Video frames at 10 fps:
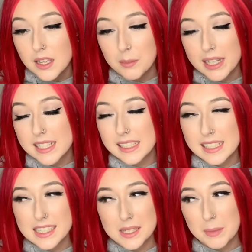
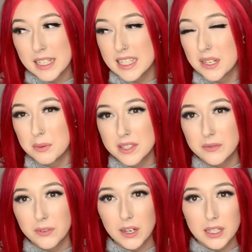basically just means he was
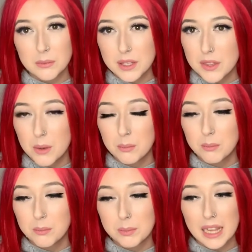fucking with
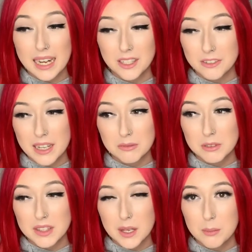them, playing around
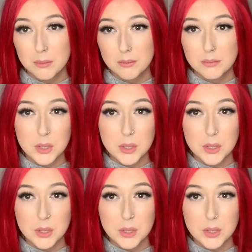with them,